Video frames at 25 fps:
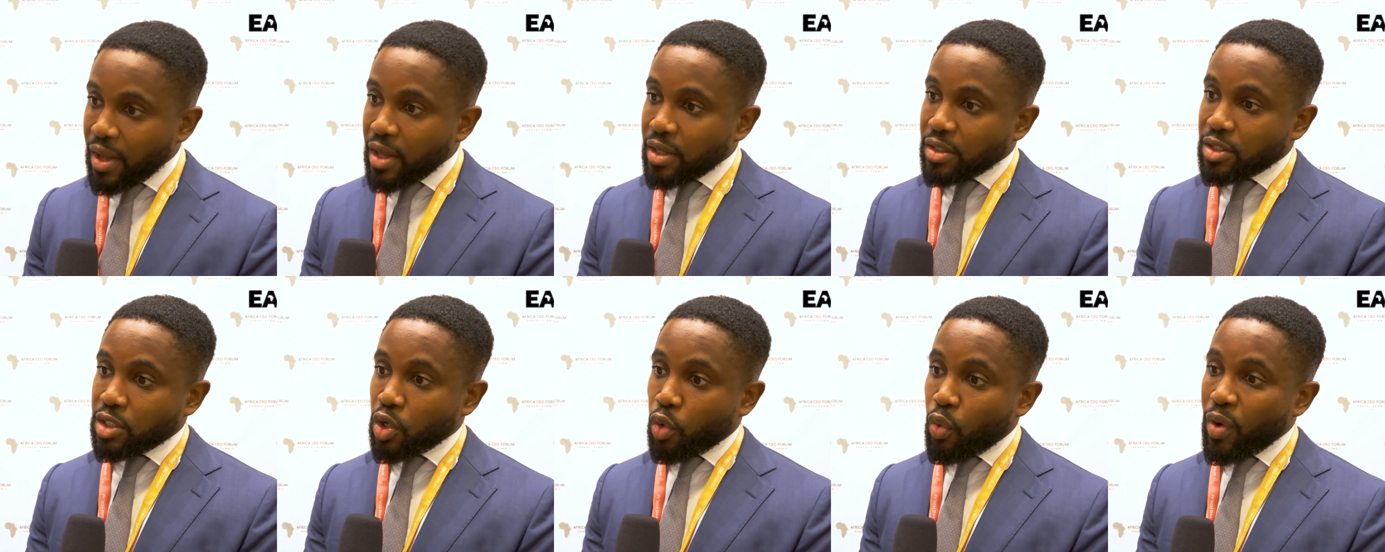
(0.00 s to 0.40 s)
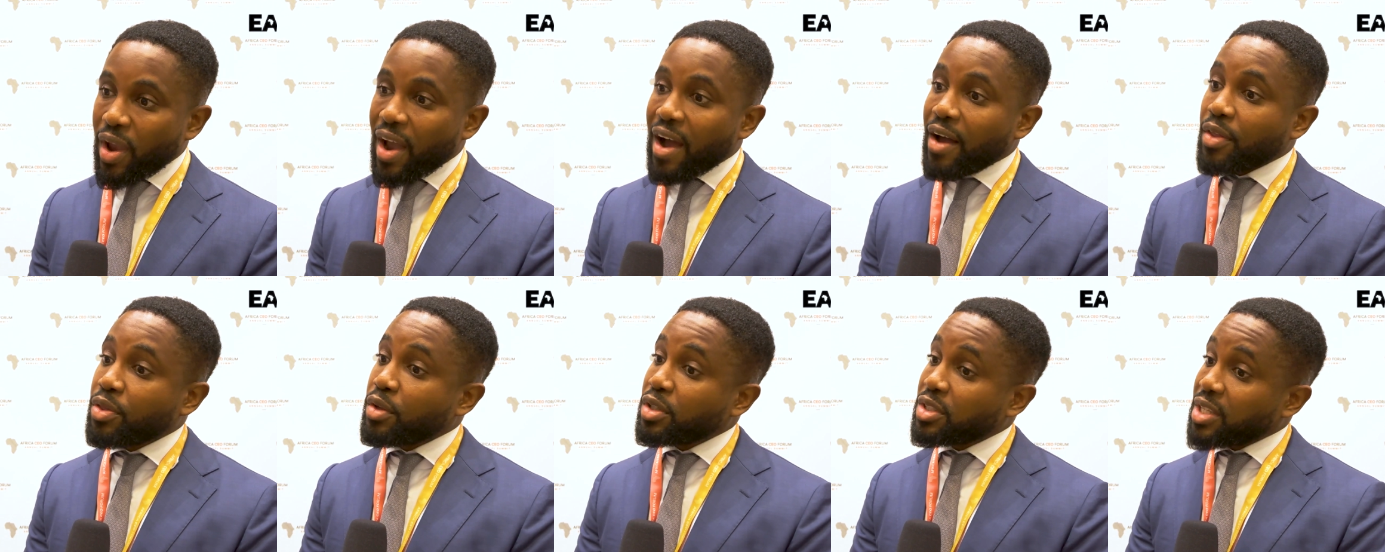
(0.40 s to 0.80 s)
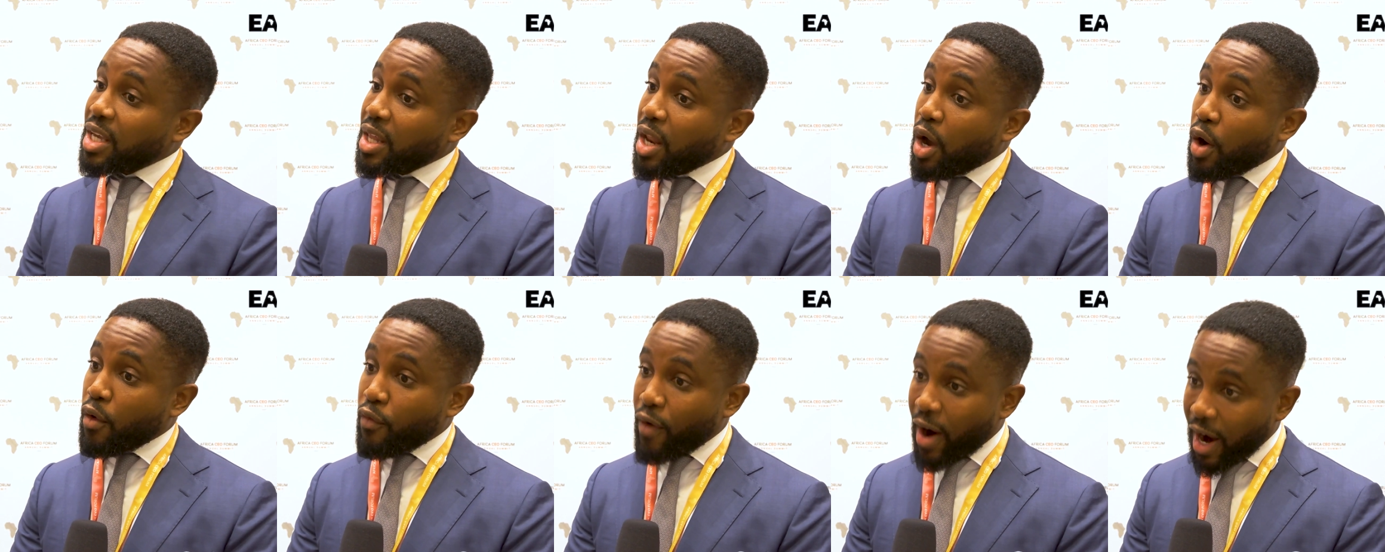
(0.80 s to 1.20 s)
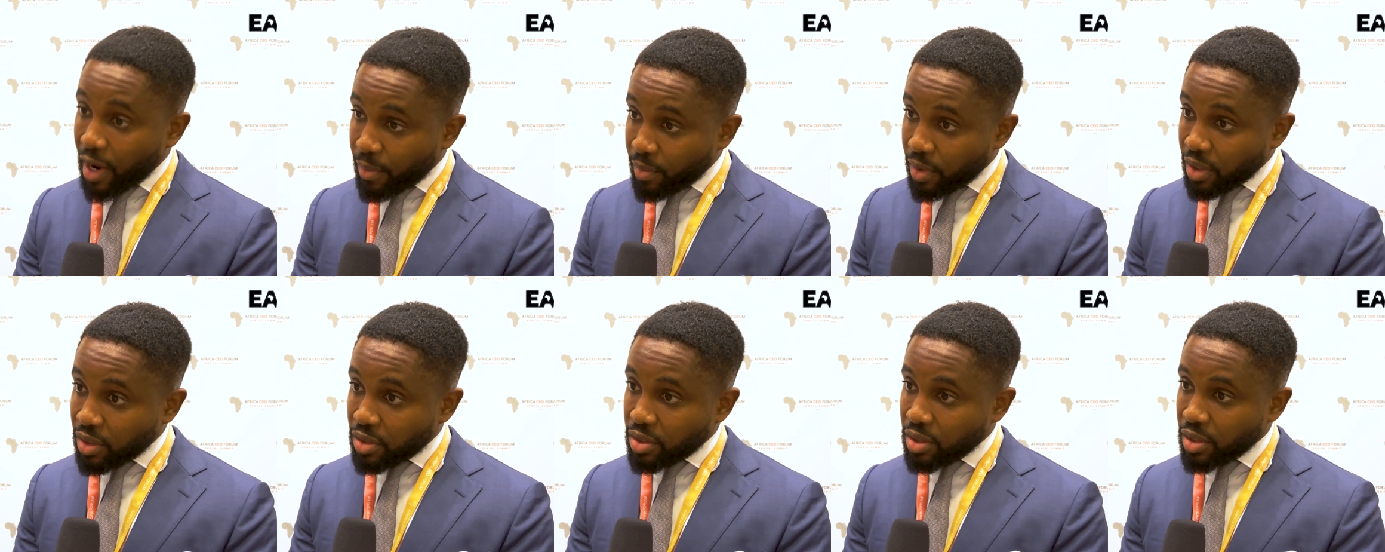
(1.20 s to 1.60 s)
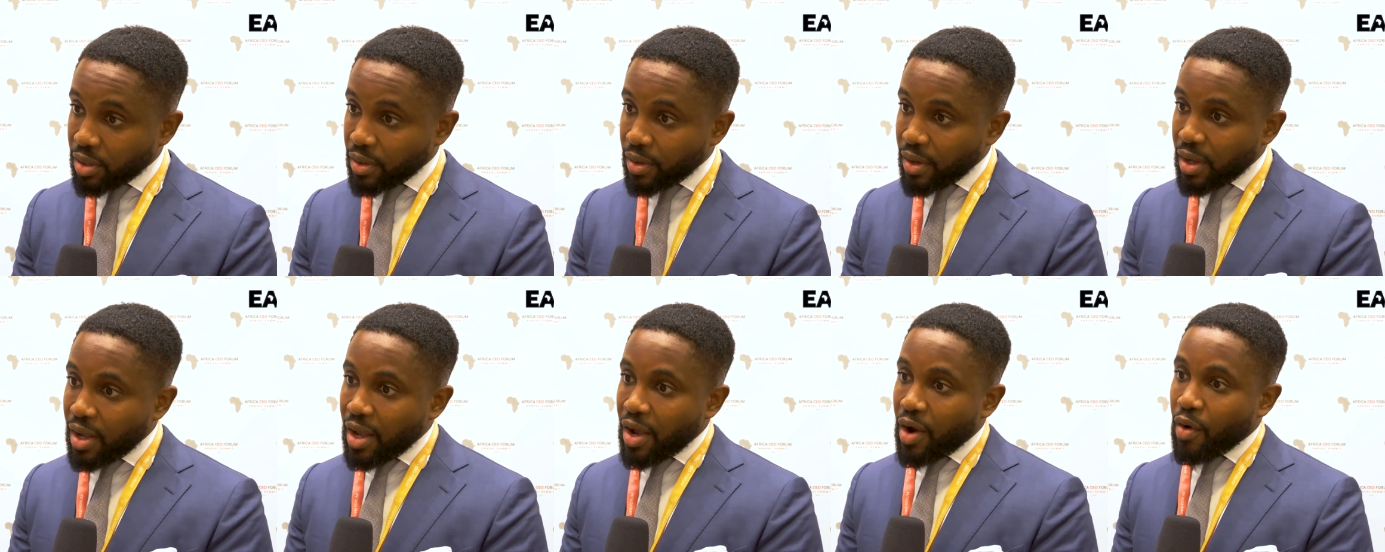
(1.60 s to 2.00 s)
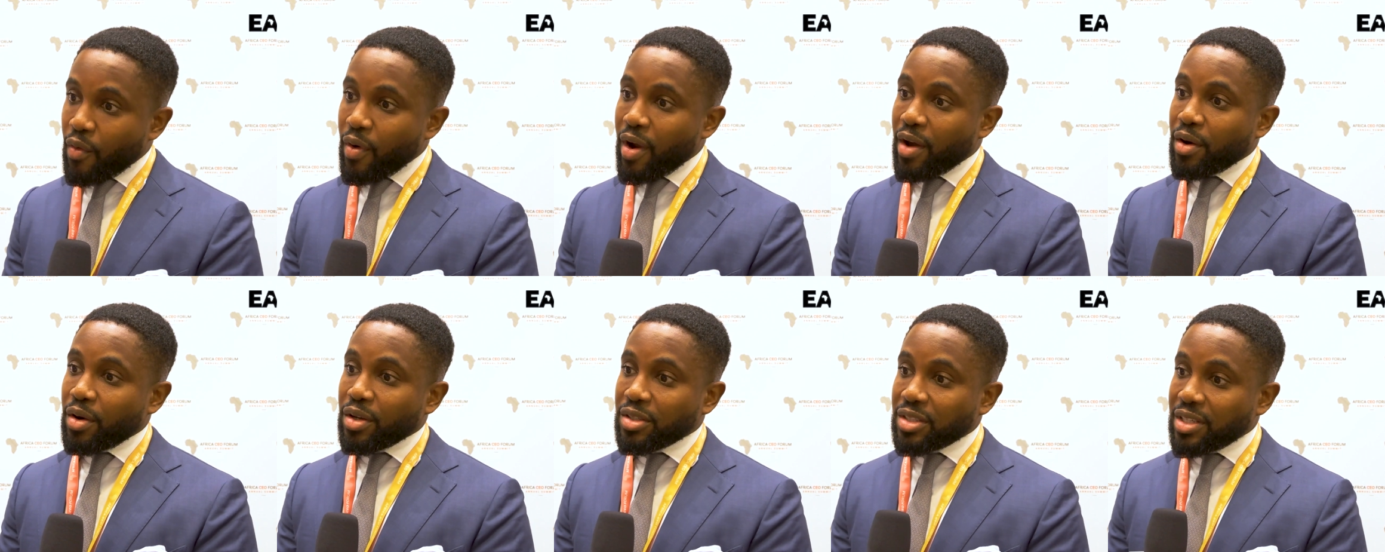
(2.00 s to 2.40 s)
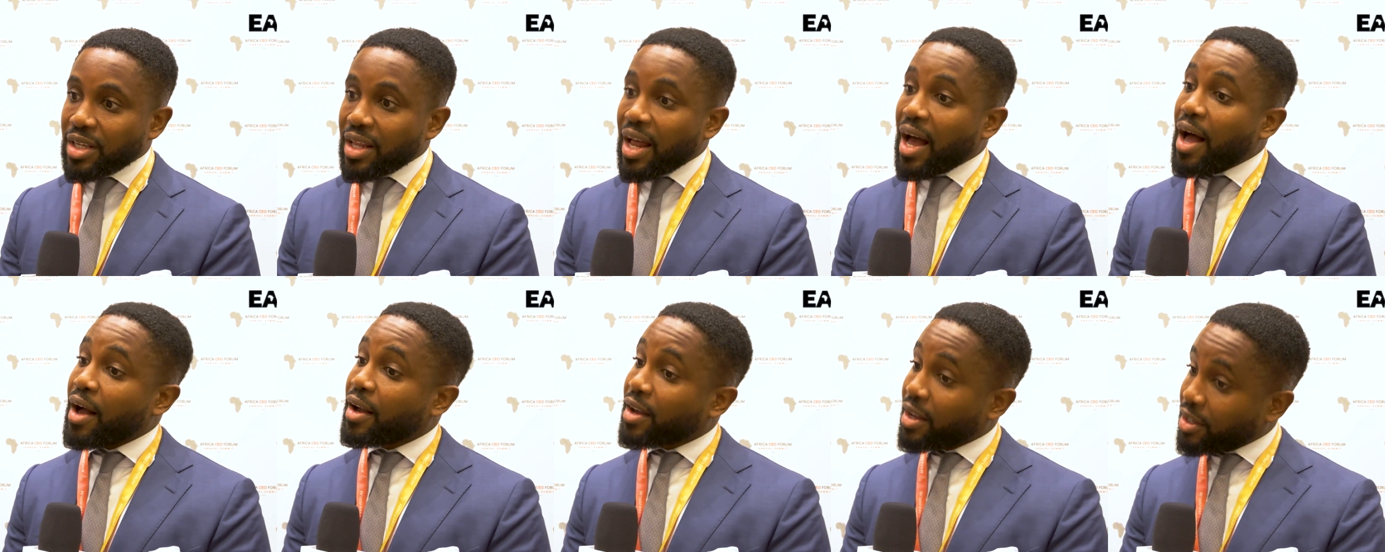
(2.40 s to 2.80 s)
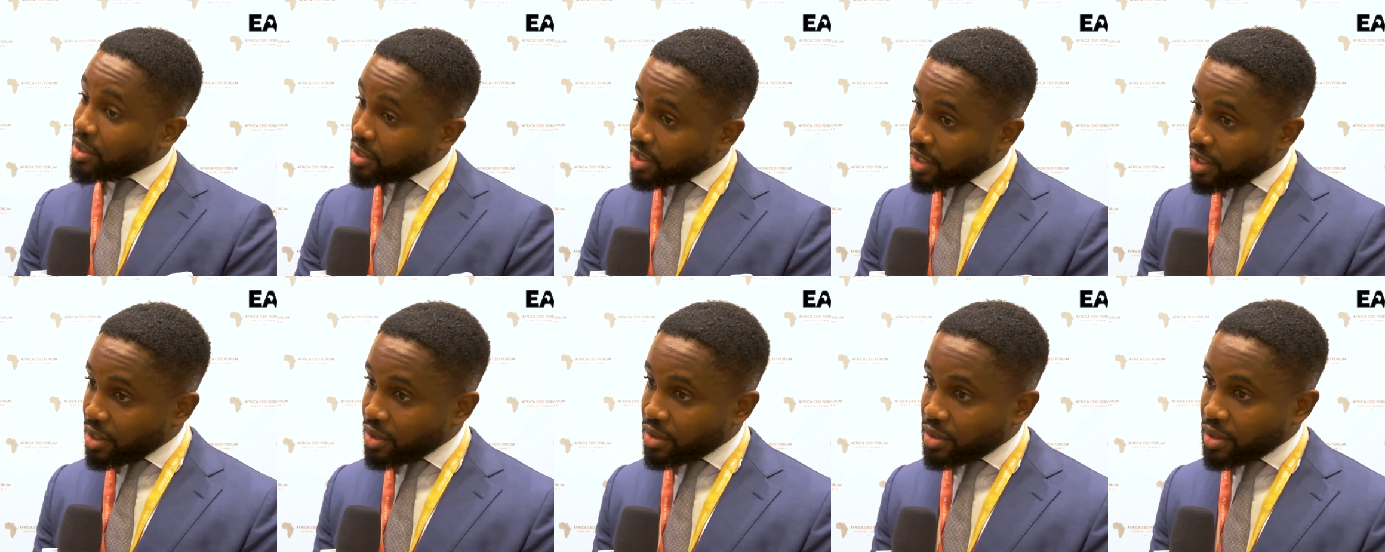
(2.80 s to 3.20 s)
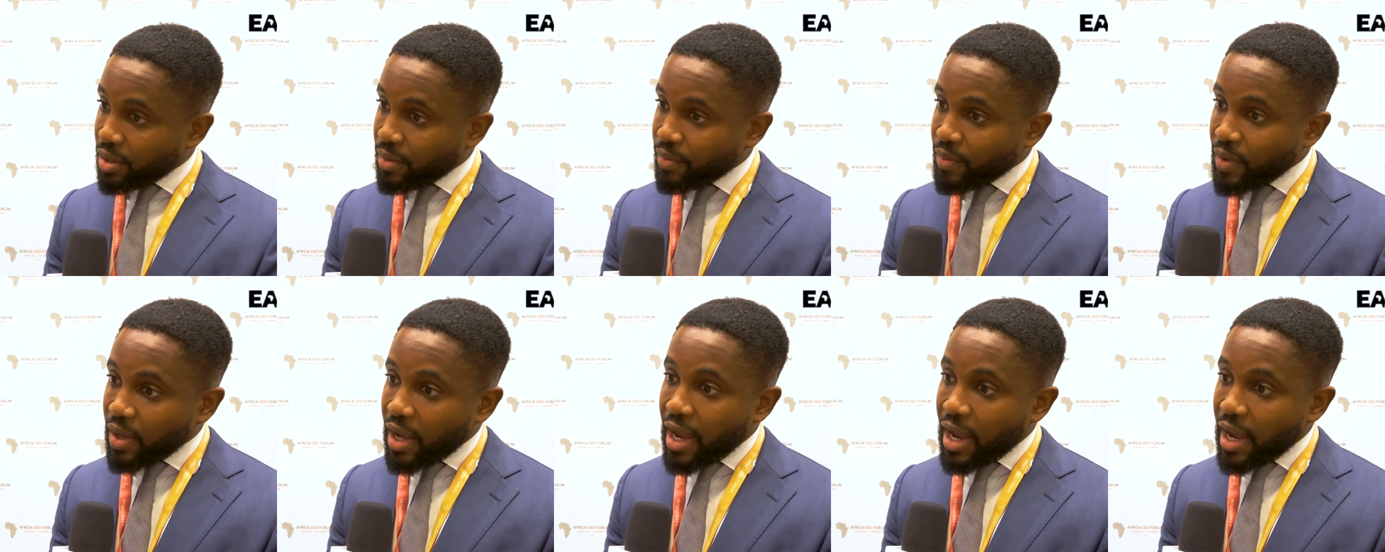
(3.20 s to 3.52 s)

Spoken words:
So we understand our environment, we understand our continent,